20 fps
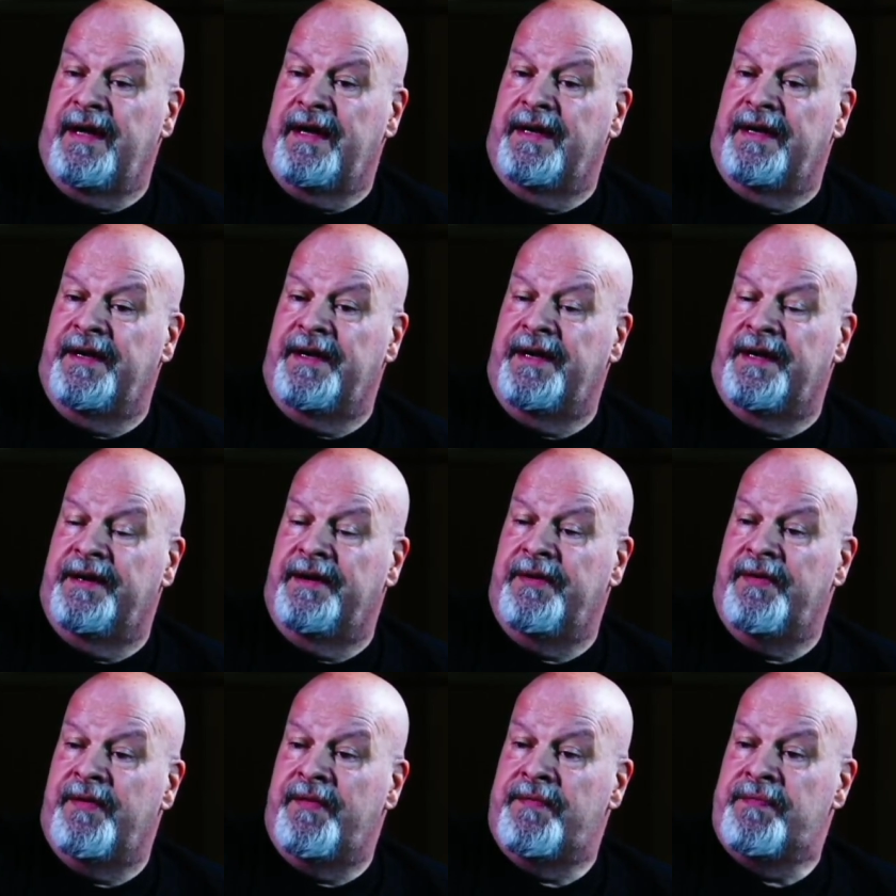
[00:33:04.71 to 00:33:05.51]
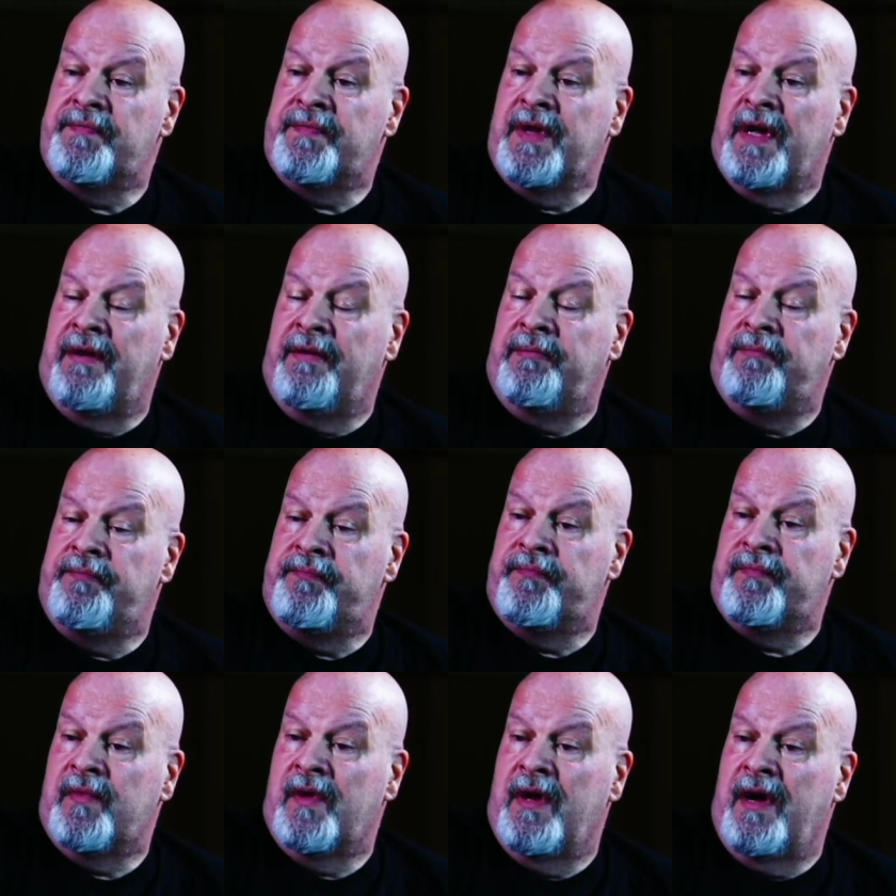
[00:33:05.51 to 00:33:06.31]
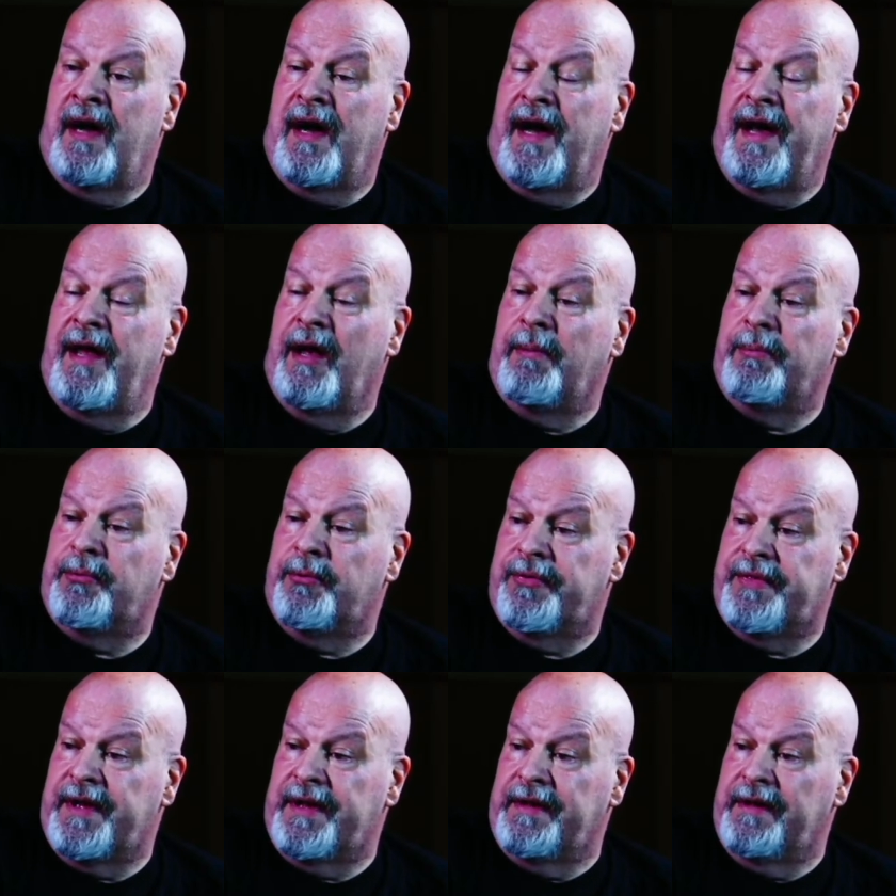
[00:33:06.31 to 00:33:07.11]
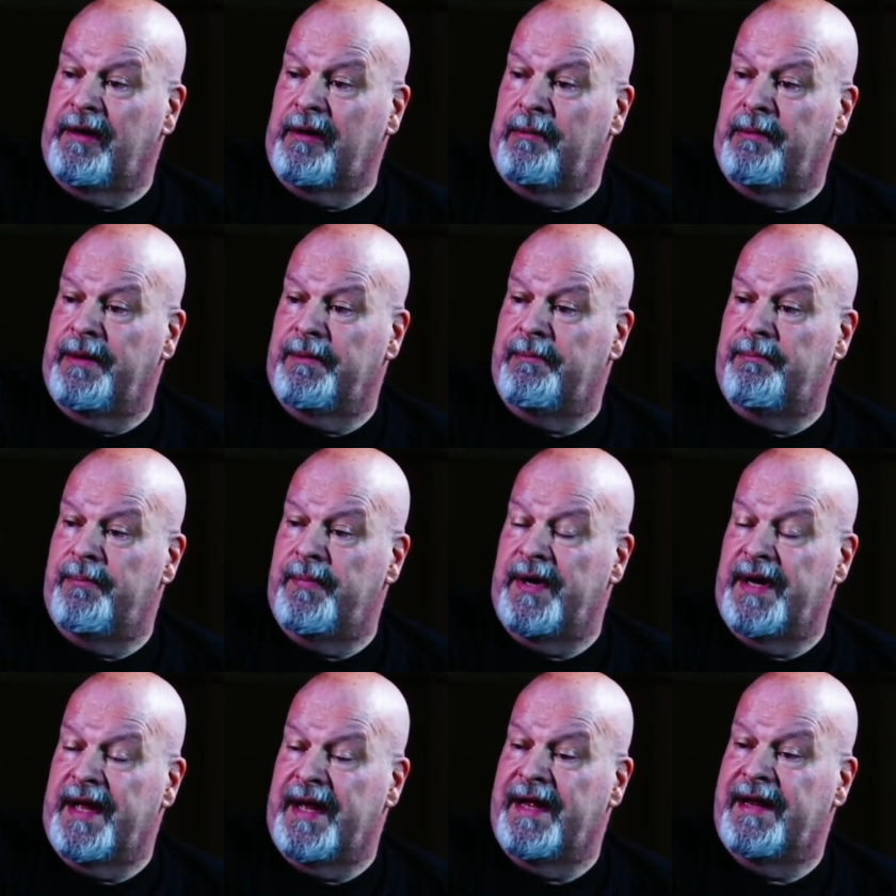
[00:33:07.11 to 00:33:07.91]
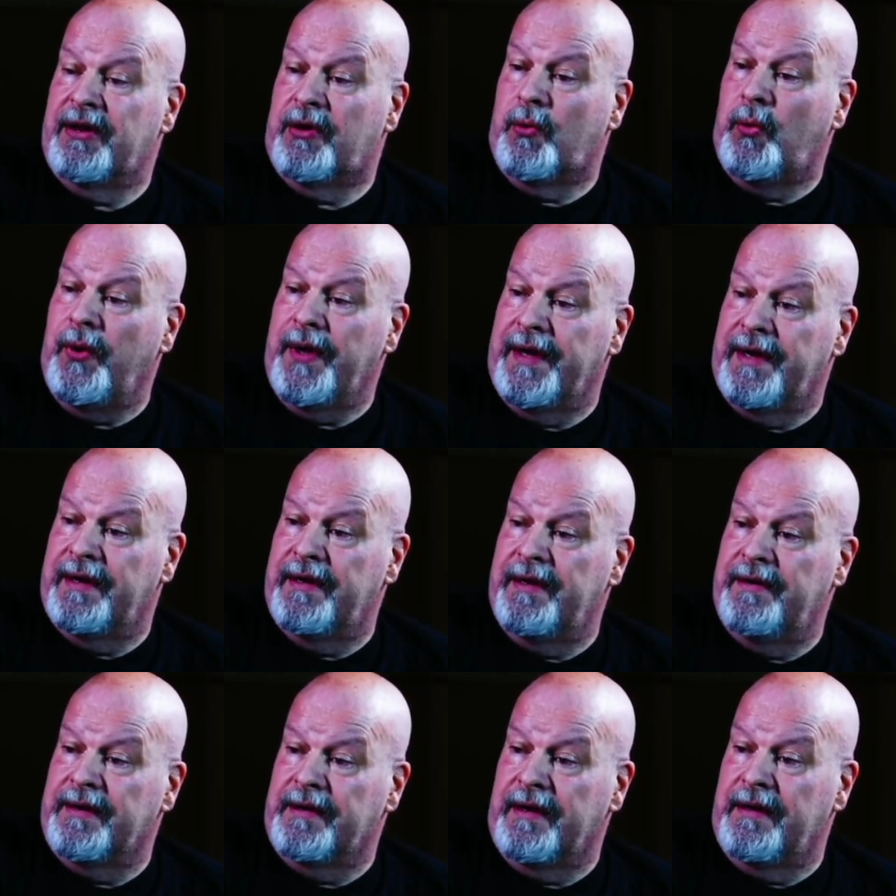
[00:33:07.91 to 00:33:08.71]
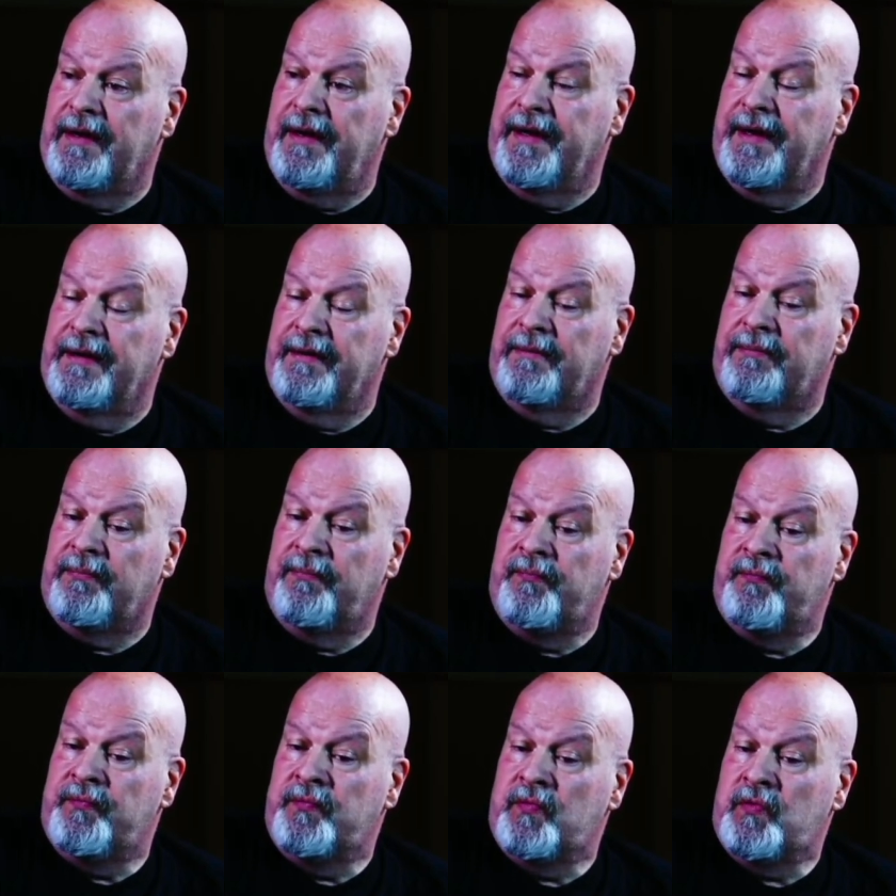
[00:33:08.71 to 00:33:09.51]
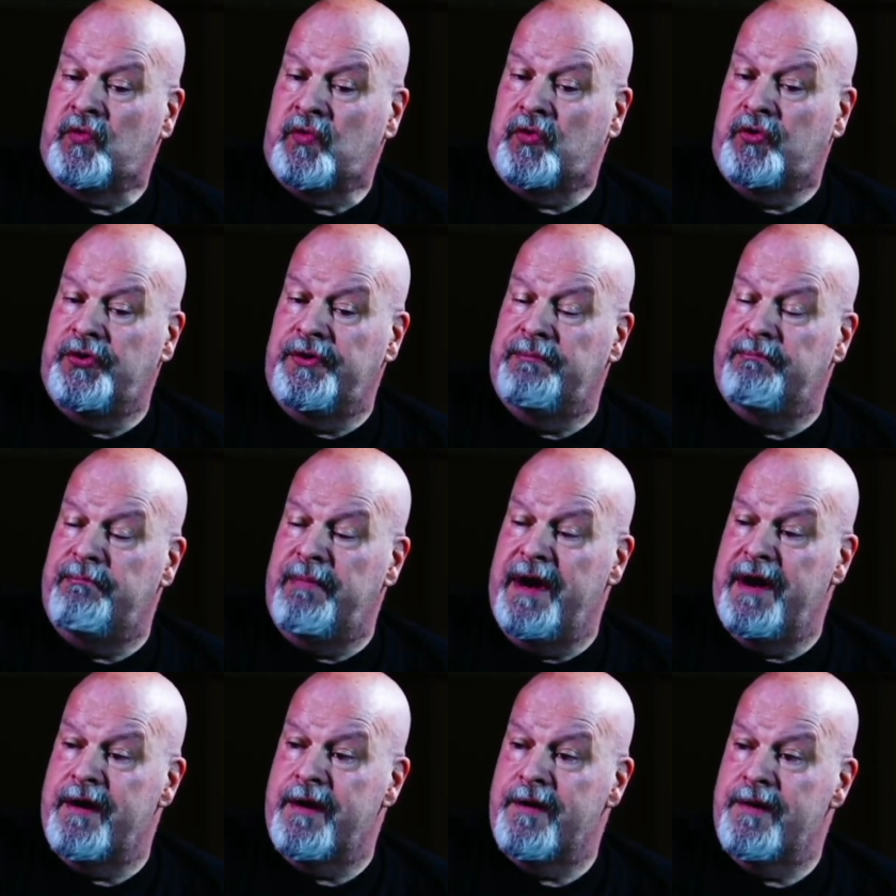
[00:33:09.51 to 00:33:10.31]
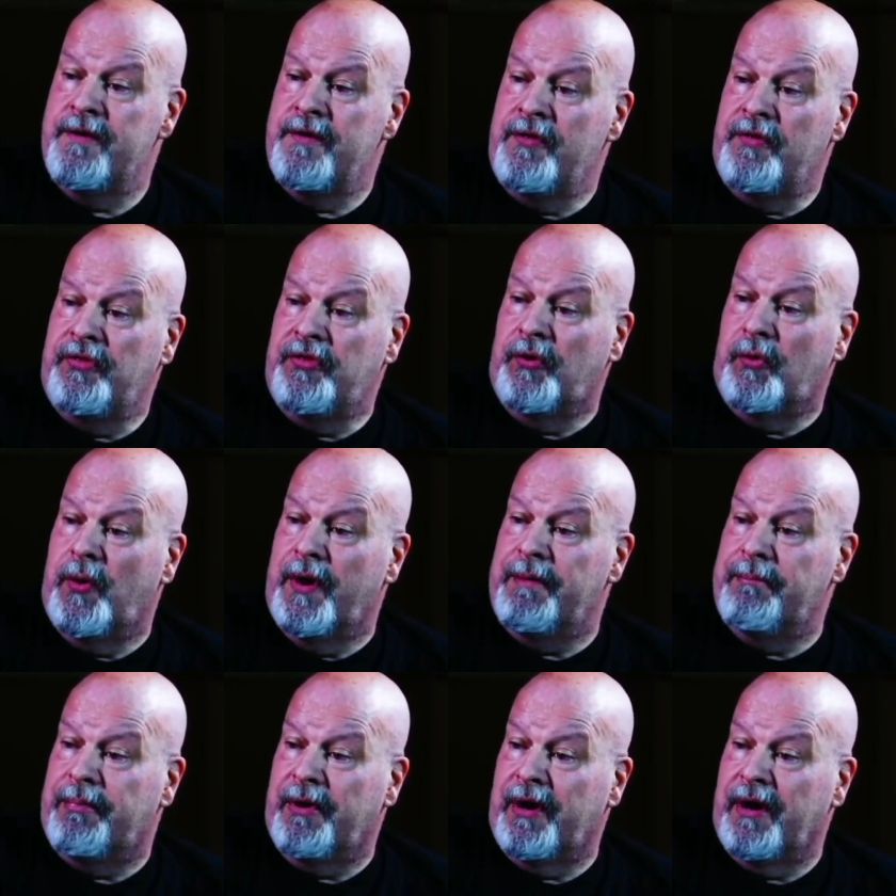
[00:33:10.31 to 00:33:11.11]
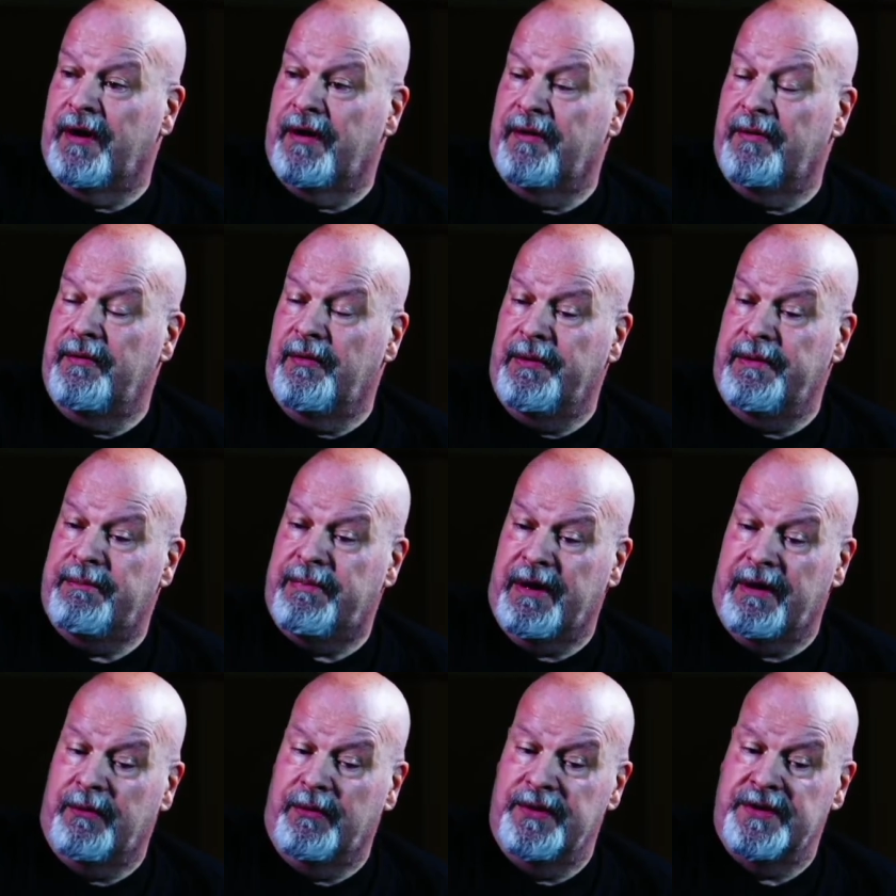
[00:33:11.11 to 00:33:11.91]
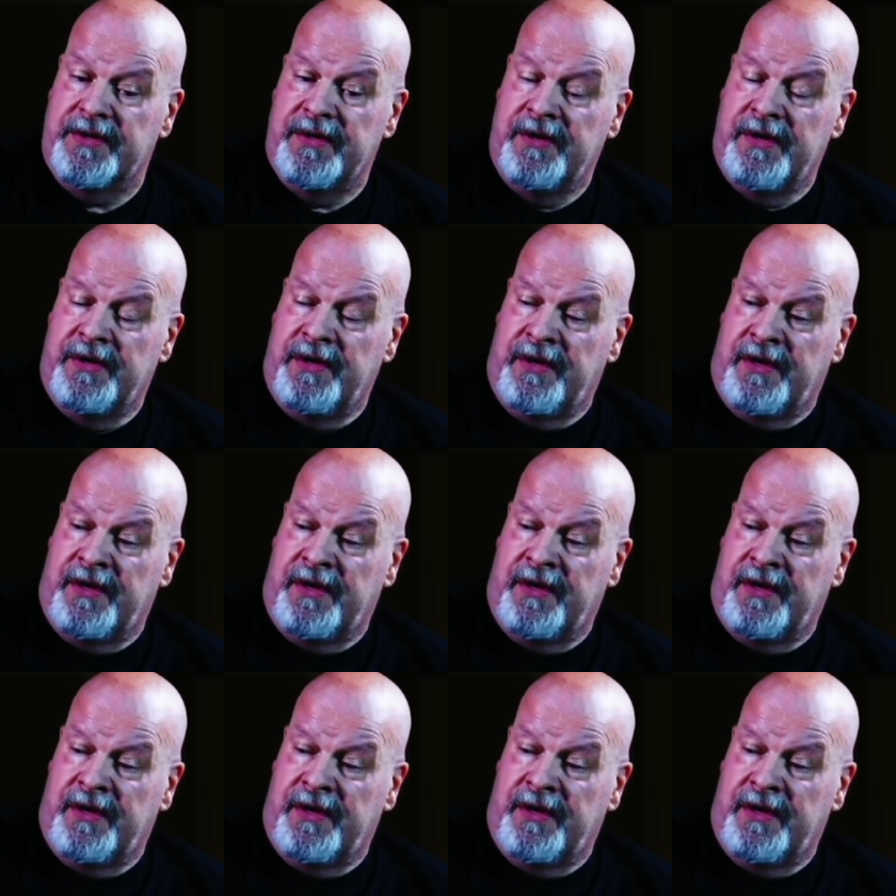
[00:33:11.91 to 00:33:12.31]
And I helped with that a little bit, but I had to quit. I couldn't bear the one part. And the one part was,